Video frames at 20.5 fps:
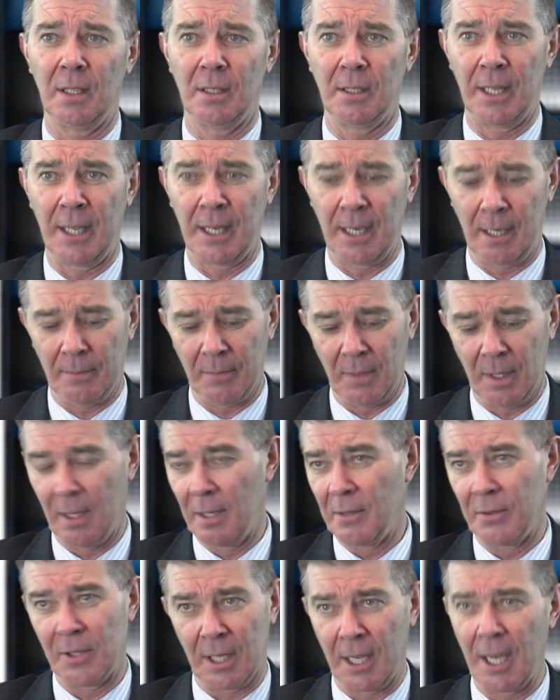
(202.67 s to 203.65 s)
Now,
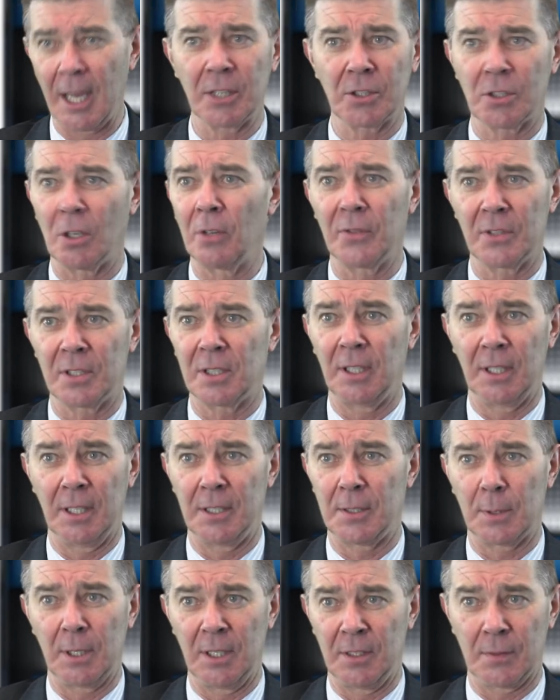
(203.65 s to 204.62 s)
the cash obviously
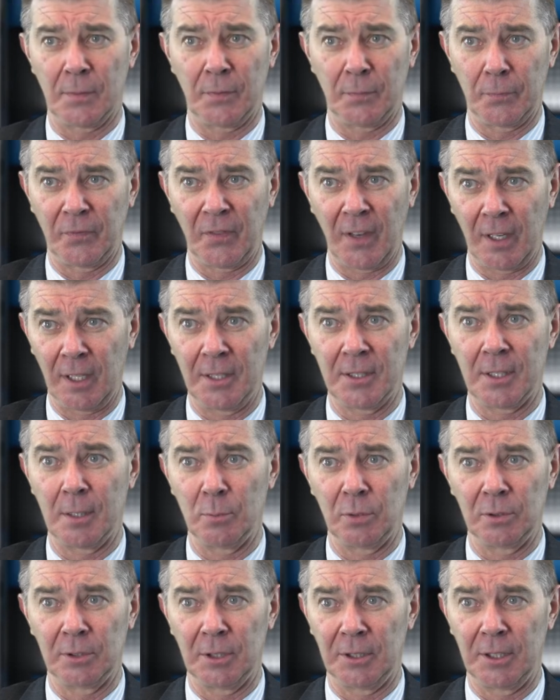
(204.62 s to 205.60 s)
is fairly
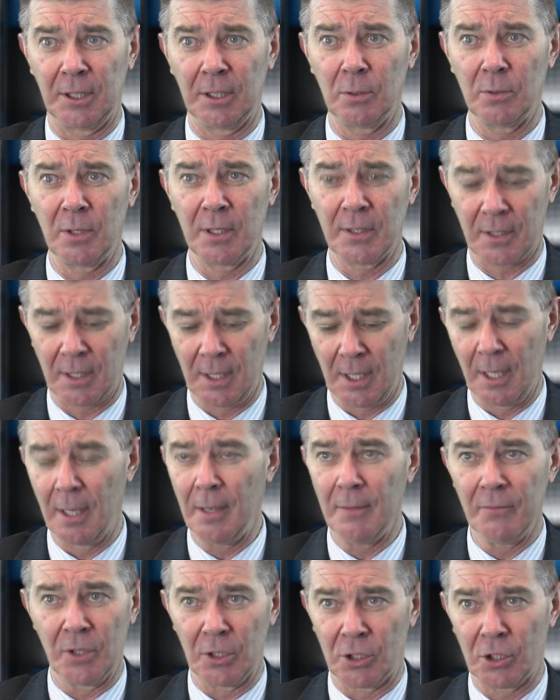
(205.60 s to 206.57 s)
simple to deal with.
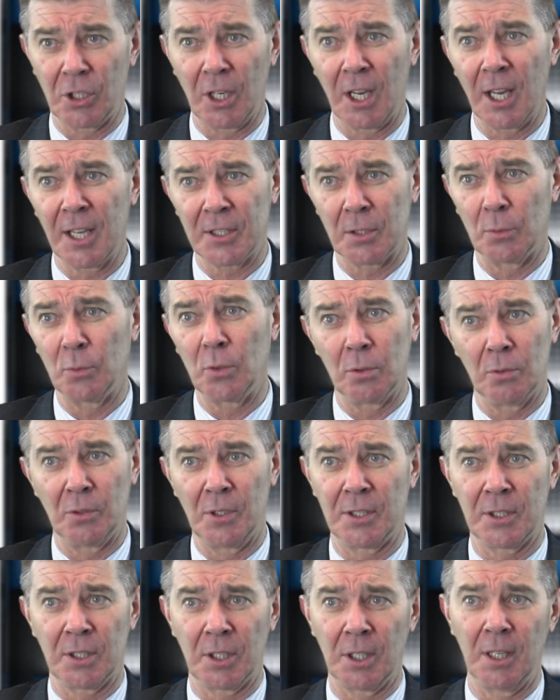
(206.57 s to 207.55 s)
The shares that we'll
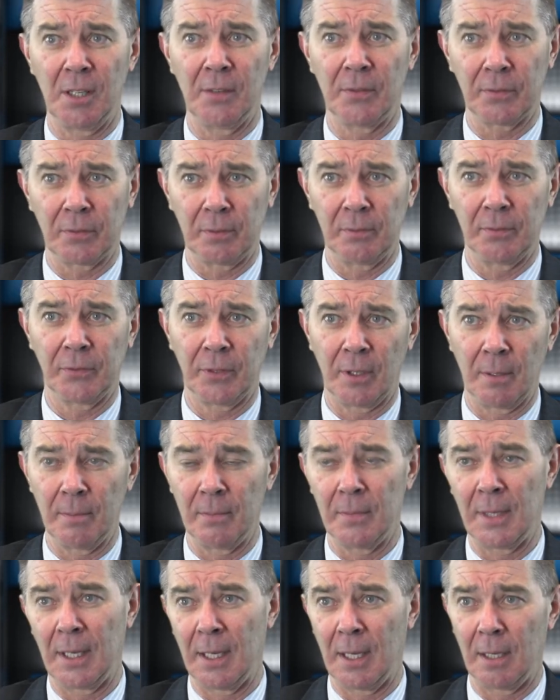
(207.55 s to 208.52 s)
receive
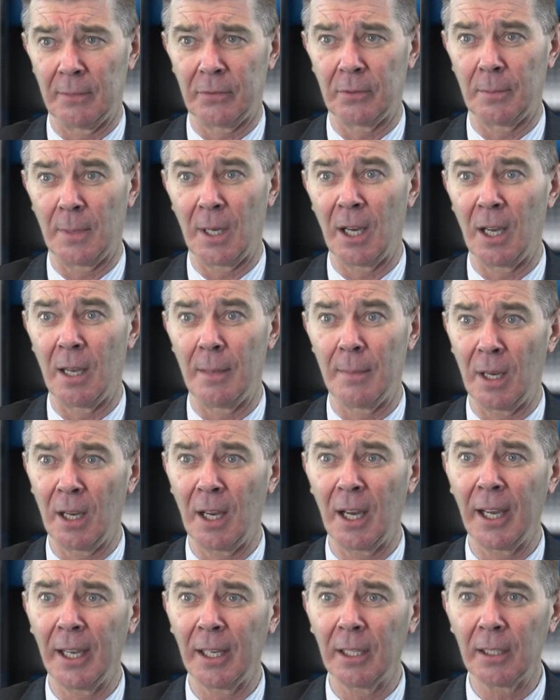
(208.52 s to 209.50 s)
from
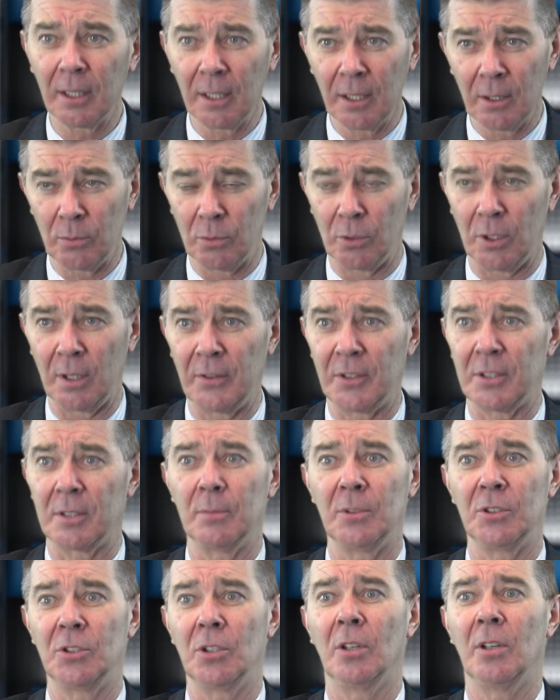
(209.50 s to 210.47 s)
IMI will give us a
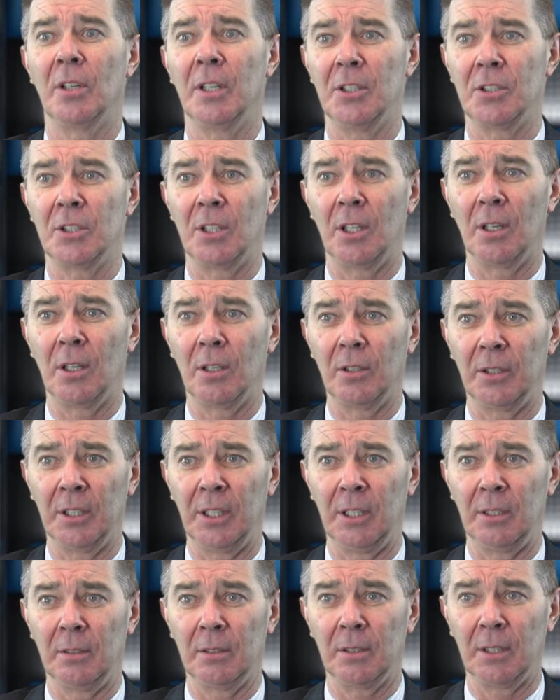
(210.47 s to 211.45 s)
majority
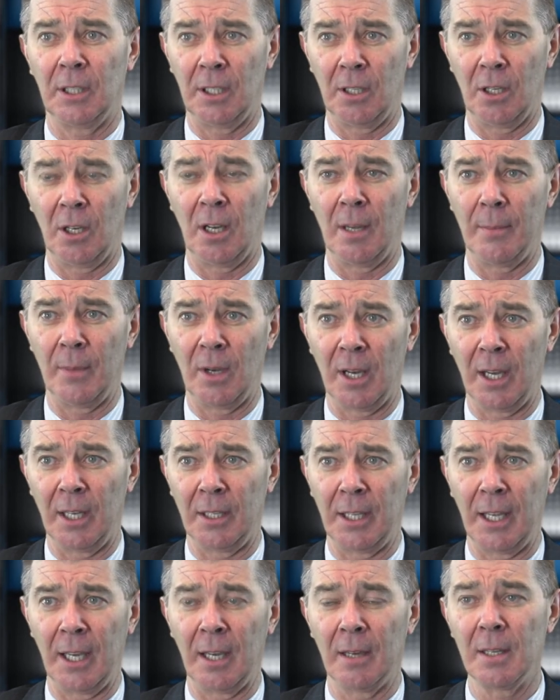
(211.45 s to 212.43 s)
shareholding in IMI.
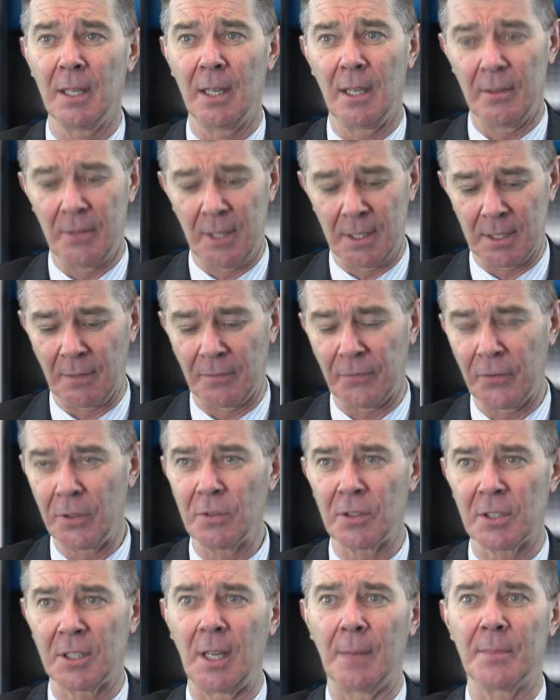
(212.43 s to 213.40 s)
Now, there's a
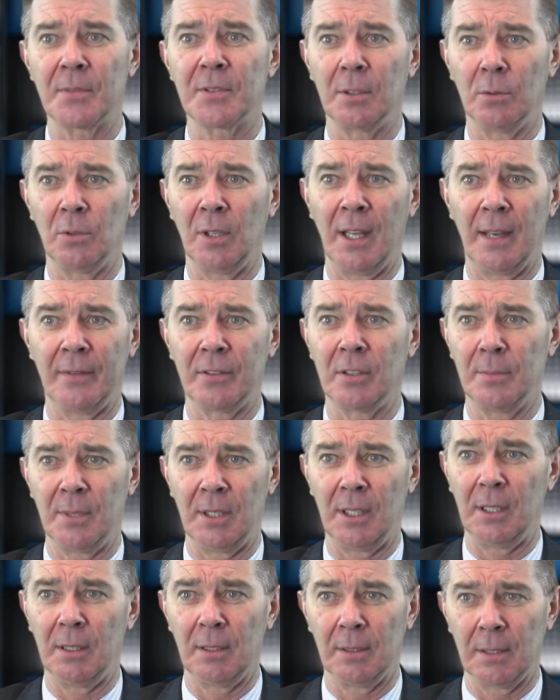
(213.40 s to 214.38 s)
few steps that will have to
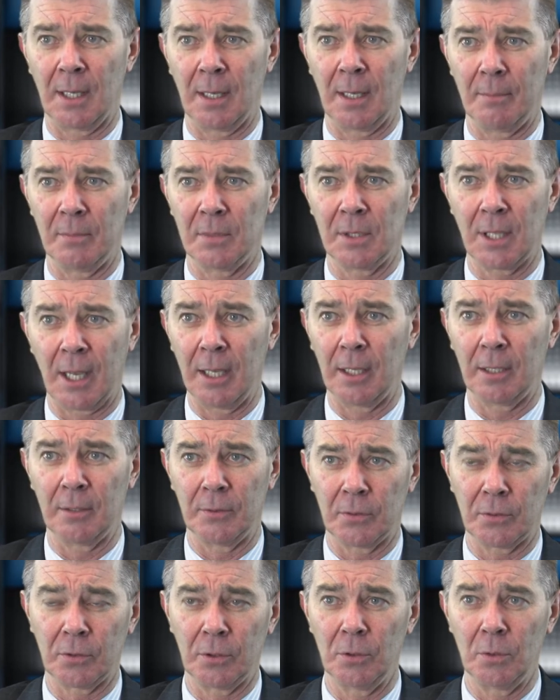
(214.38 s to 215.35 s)
be
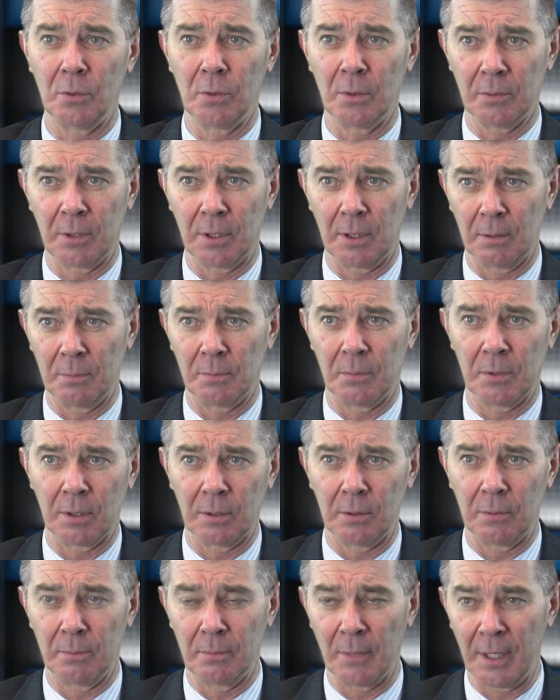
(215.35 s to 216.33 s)
taken through to
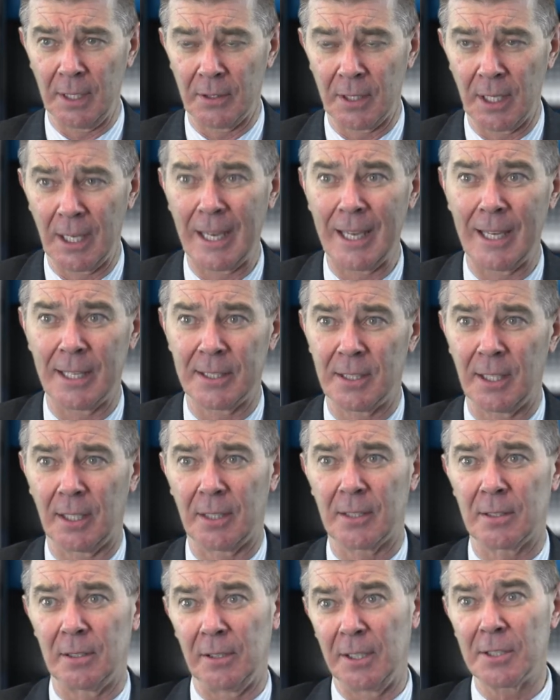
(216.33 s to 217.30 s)
meet the
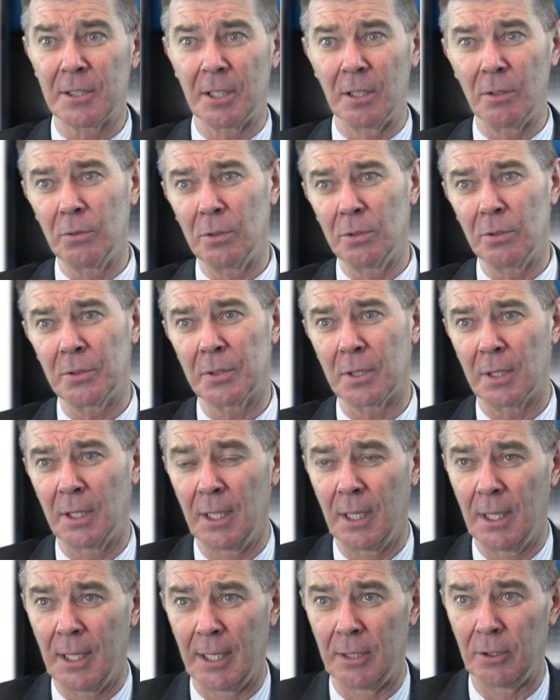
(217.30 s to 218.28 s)
ASX listing rules
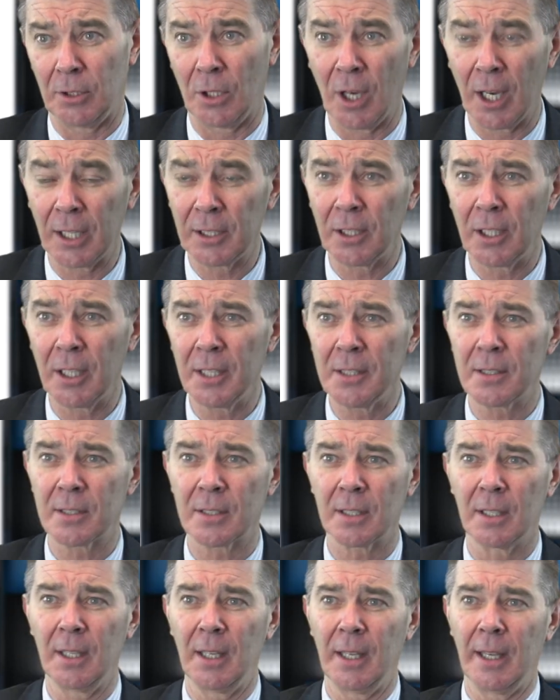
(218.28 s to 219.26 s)
and guidelines.